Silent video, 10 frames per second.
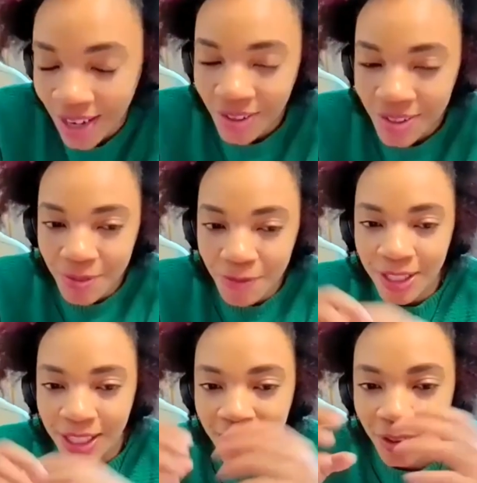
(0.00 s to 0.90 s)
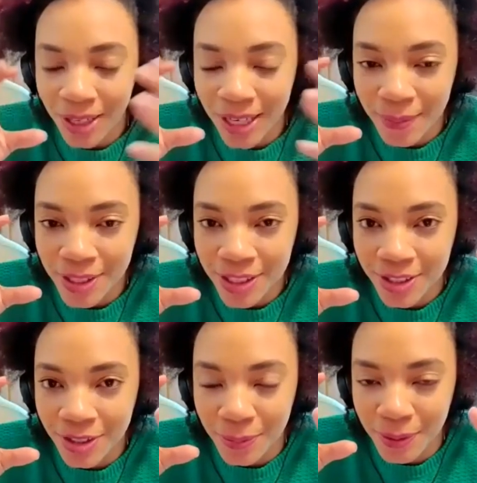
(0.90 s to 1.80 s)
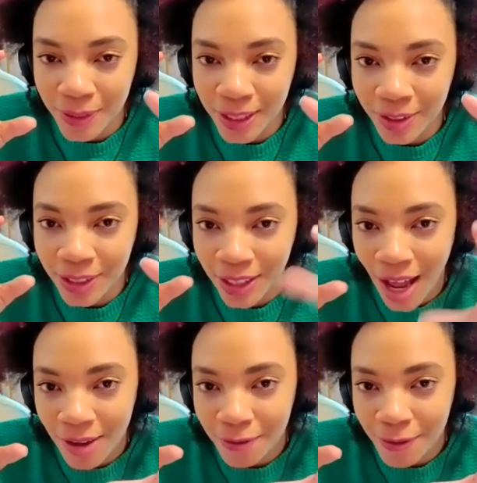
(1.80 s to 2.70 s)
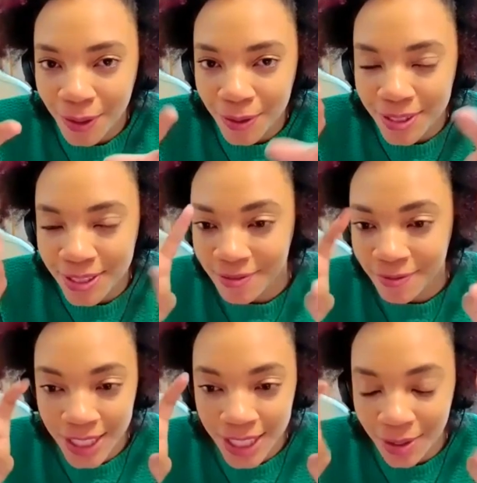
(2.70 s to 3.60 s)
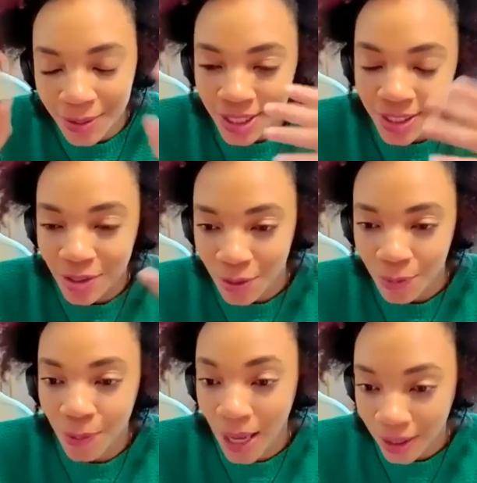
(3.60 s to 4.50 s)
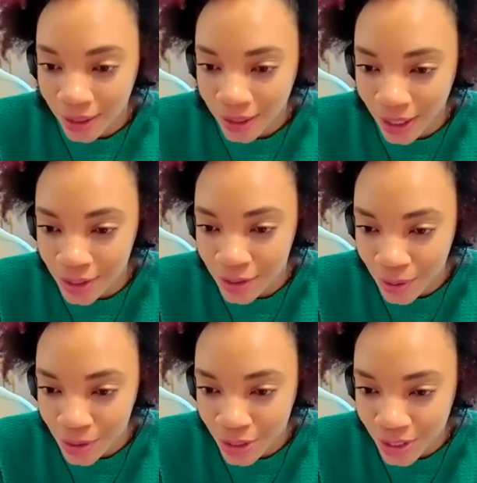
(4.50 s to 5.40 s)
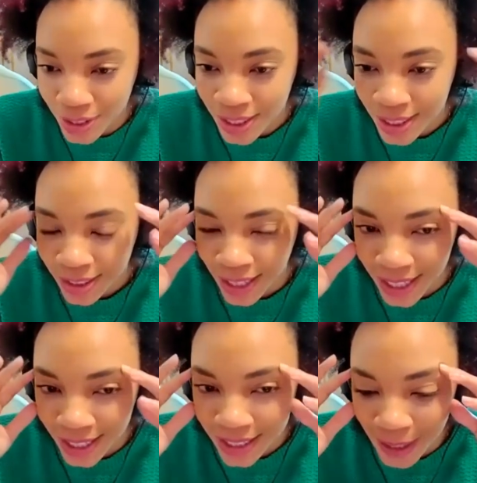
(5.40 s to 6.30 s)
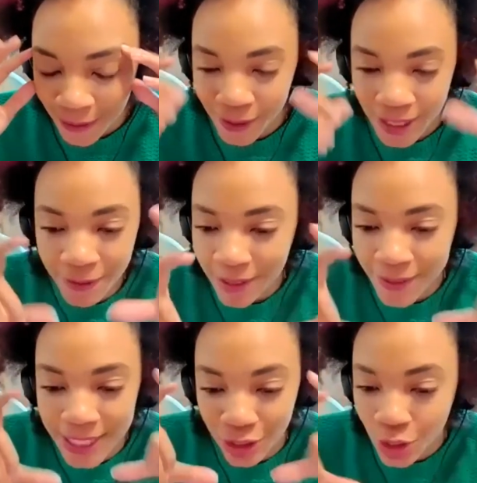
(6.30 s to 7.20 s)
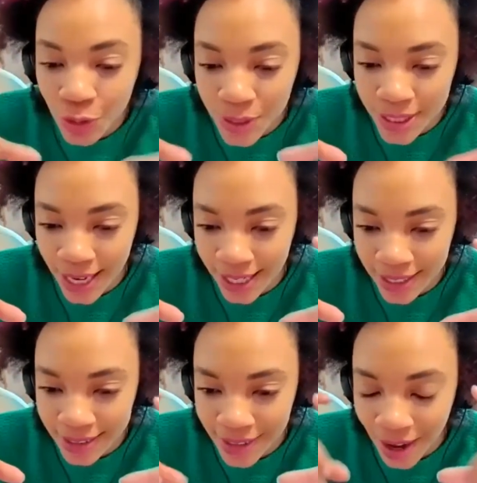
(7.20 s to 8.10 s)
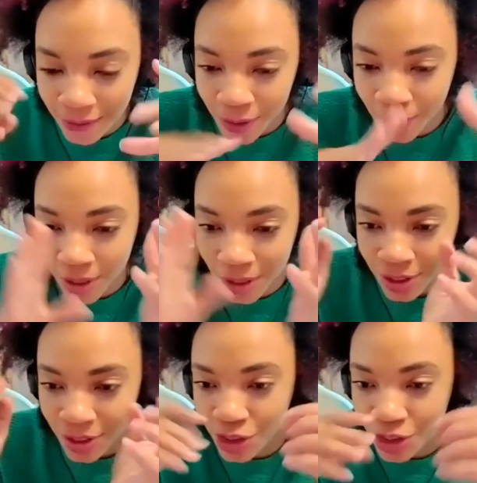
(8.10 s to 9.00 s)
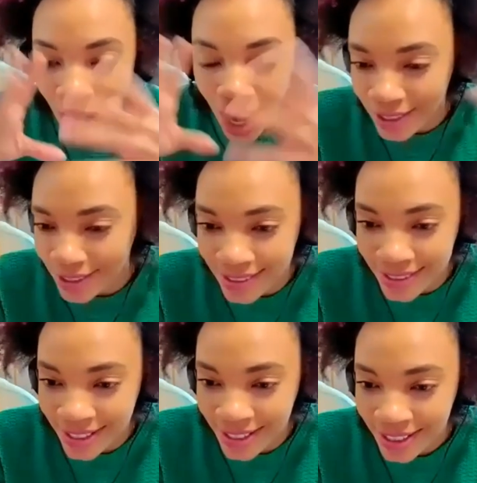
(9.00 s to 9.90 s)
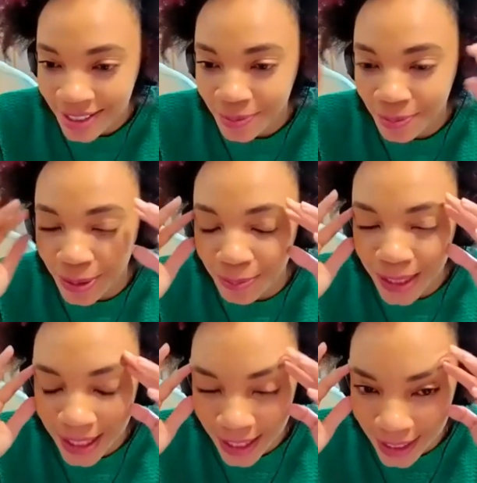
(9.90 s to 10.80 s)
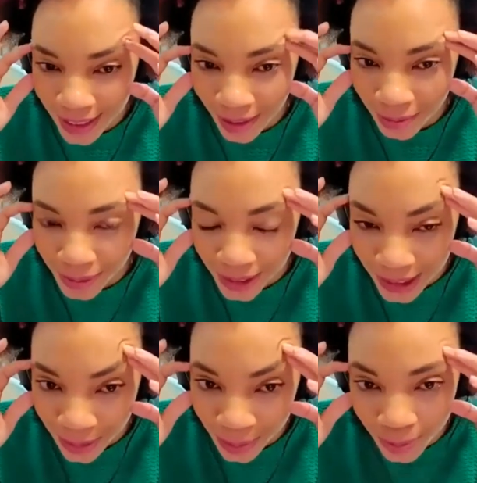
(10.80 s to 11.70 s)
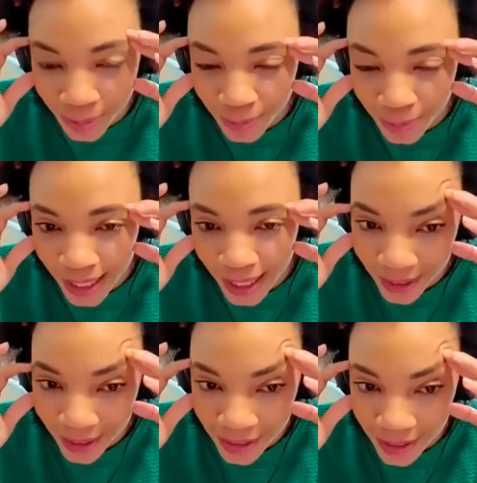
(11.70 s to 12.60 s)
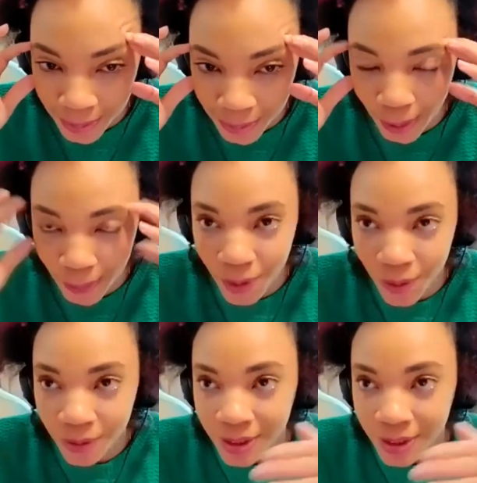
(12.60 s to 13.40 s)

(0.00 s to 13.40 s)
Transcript: also sure. feel like your images could be really good live photos since video does so well on social. Like if even if it's like 2 seconds of your shots would be a really cool way to promote